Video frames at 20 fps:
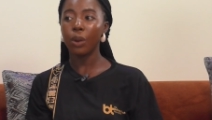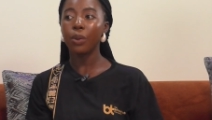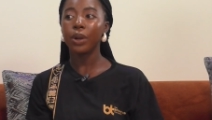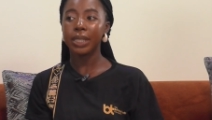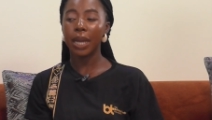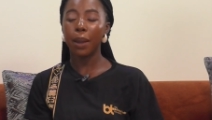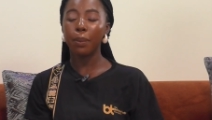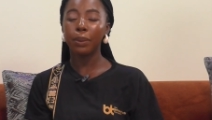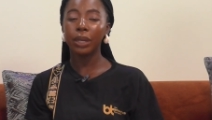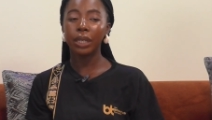
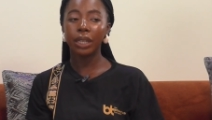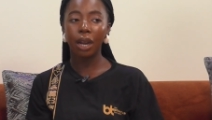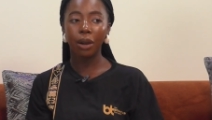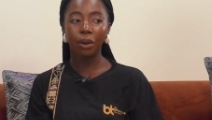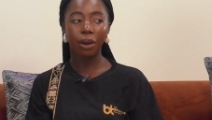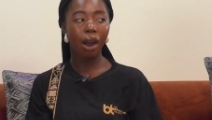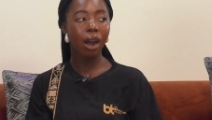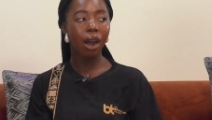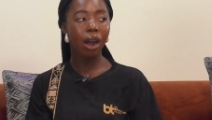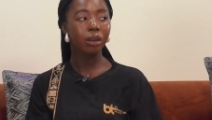what was
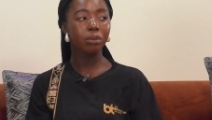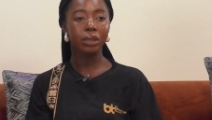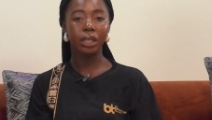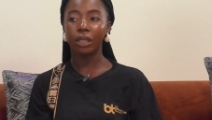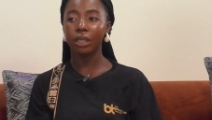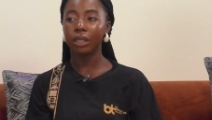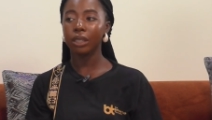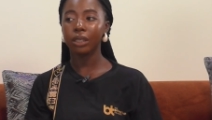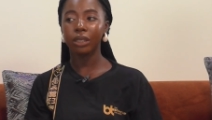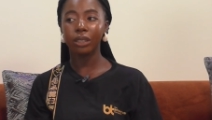happening
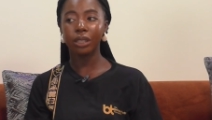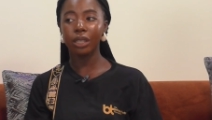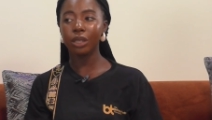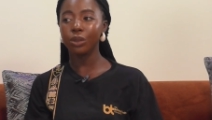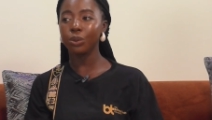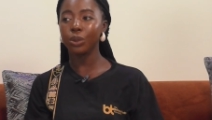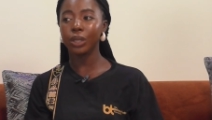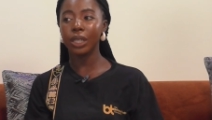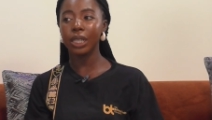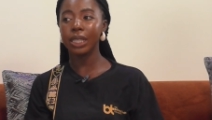around me,
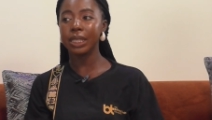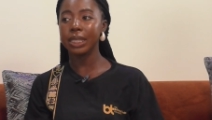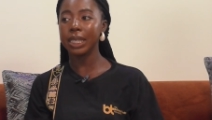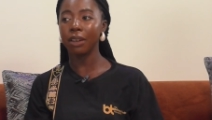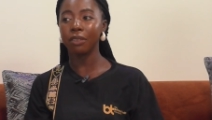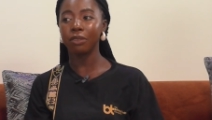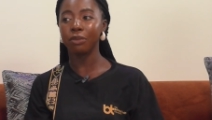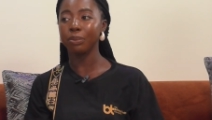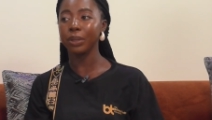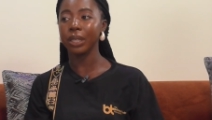this
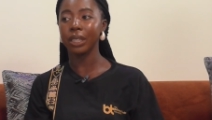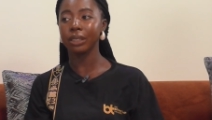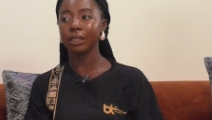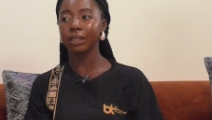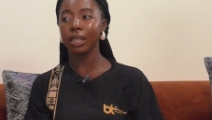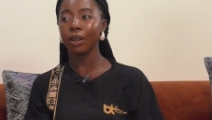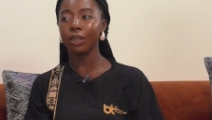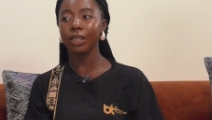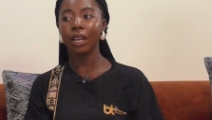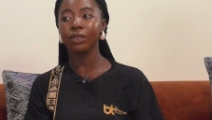wouldn't yes. have
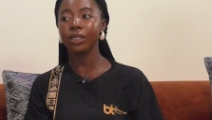been.